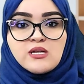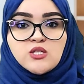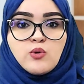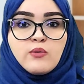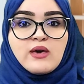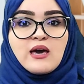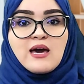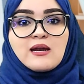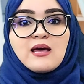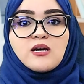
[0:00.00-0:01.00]
That's why we
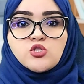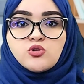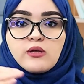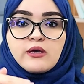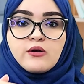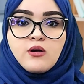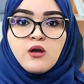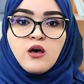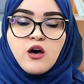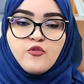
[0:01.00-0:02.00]
add an extra layer
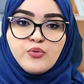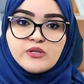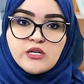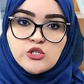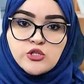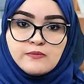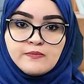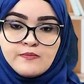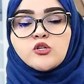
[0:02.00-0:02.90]
of protection.